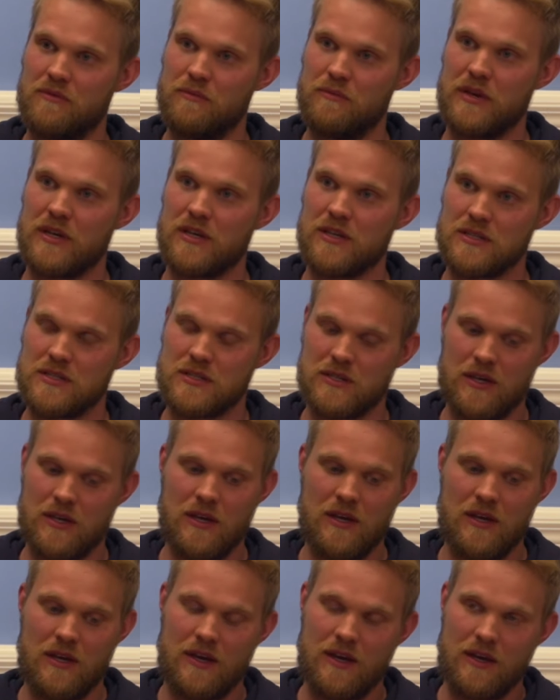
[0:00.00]
Because
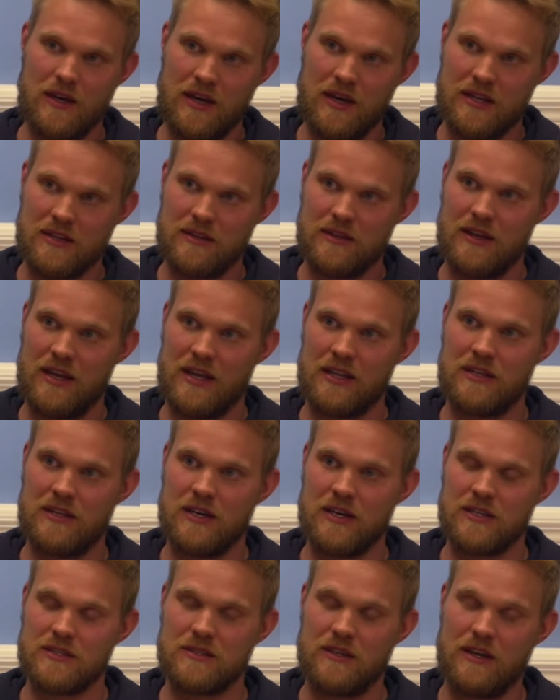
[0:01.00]
it
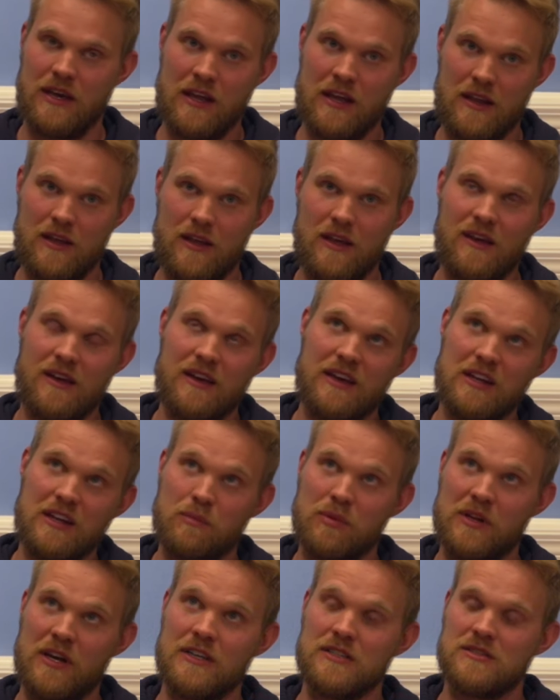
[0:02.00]

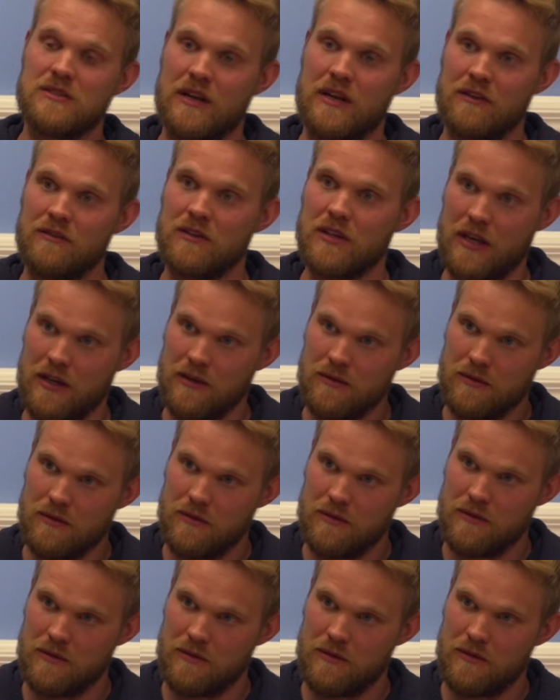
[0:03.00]
applies to everything.
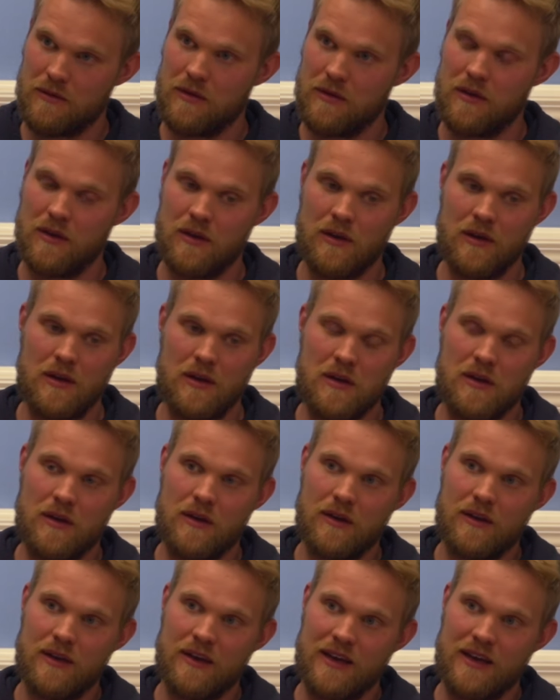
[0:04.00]

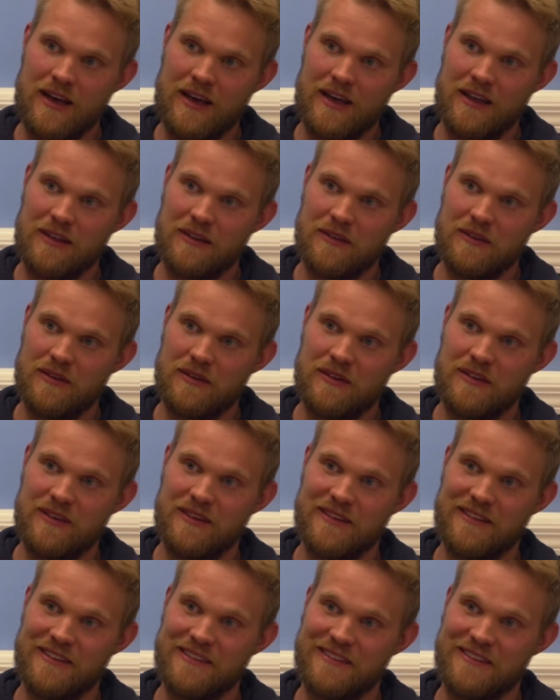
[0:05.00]
And
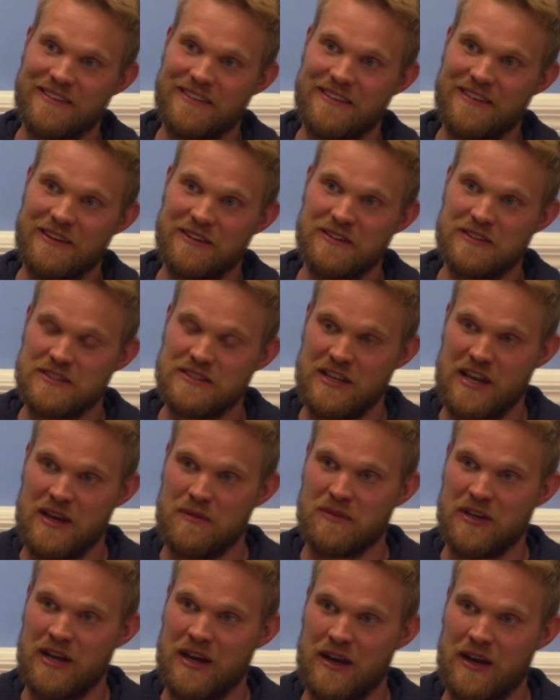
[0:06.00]
at the same
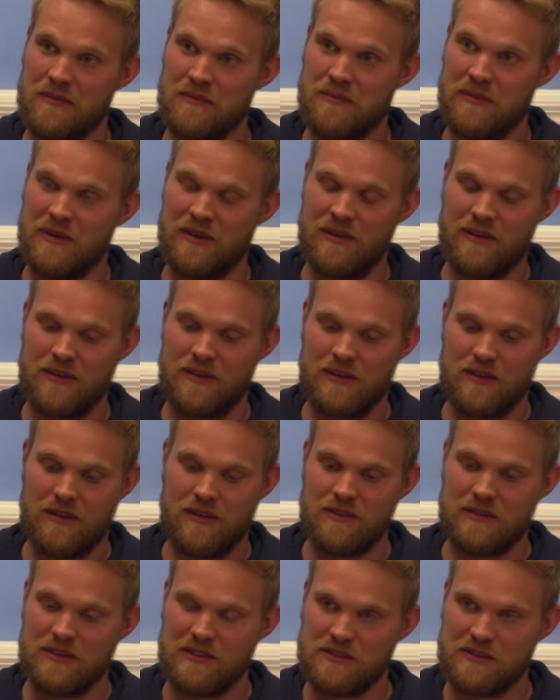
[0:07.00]
time,
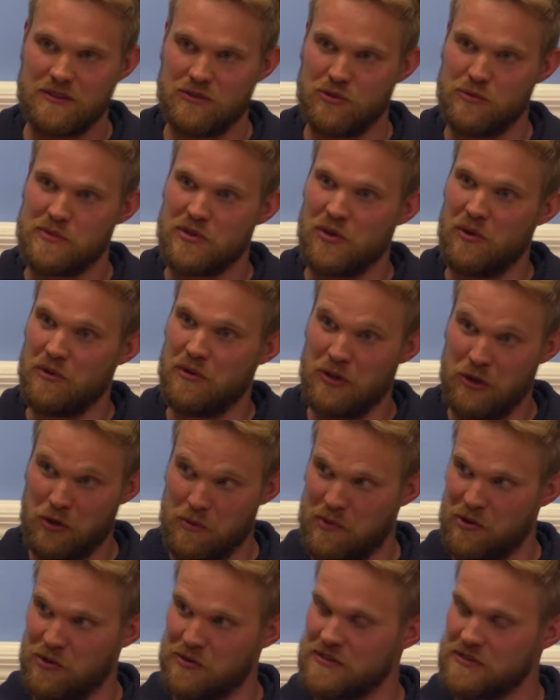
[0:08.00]
there's
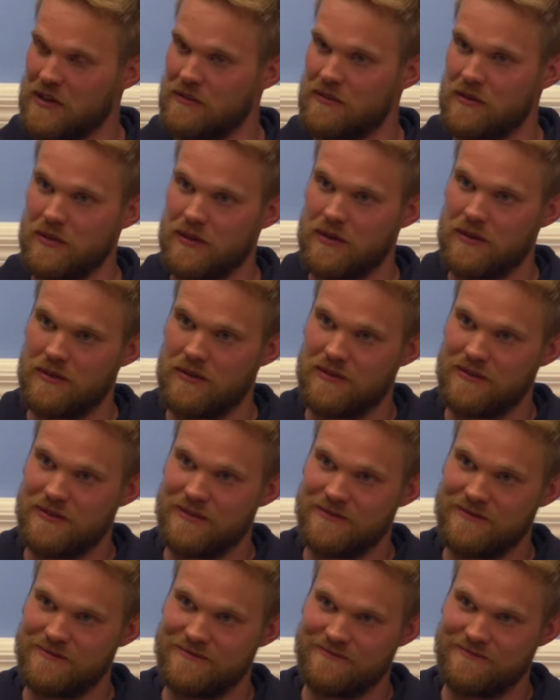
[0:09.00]
loopholes everywhere.
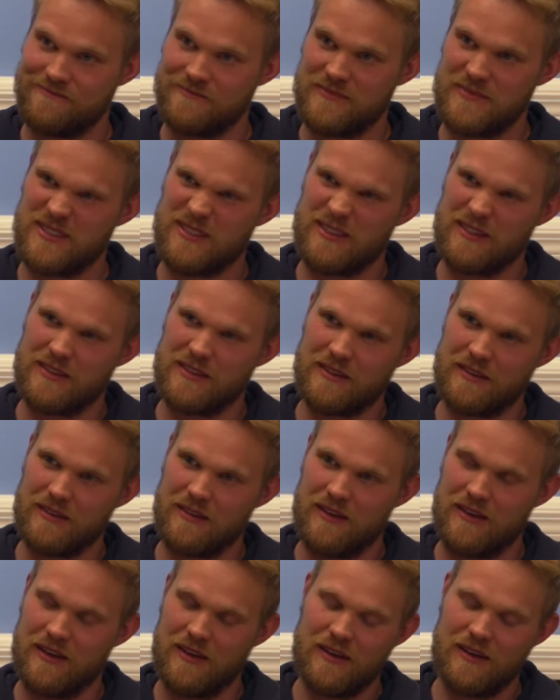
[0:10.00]
So it
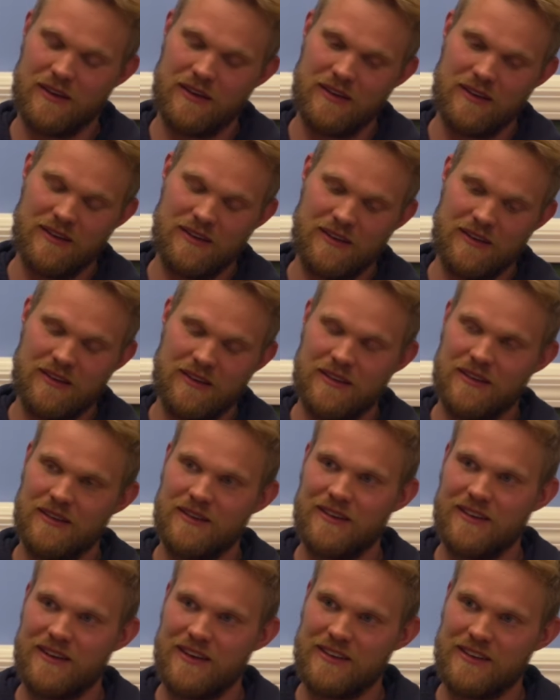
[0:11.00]

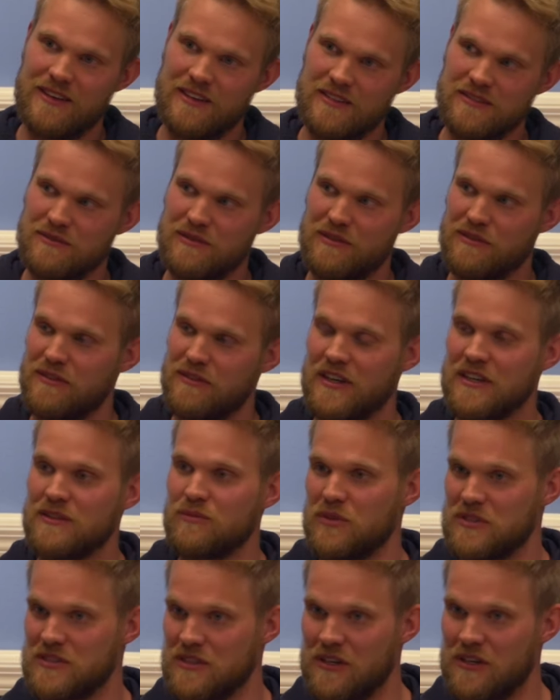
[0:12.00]
doesn't reflect
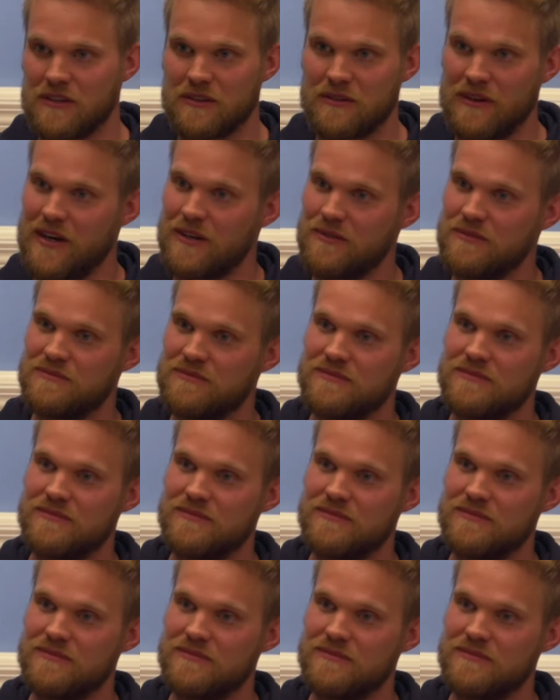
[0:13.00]
what's on the ground.